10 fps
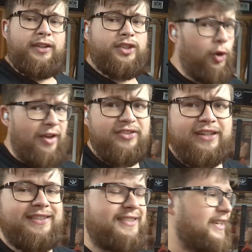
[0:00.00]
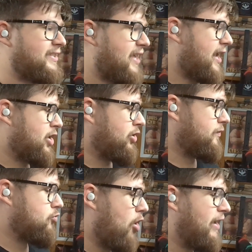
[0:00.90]
So left it at 6 there, could
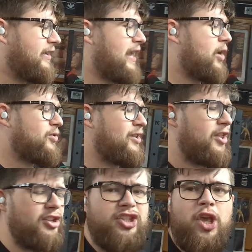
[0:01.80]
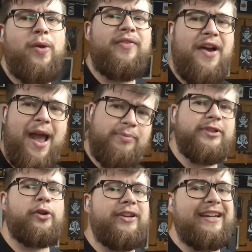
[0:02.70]
have grinded out another 2 if I
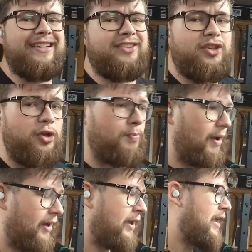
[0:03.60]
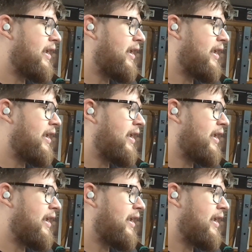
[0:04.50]
absolutely needed to, but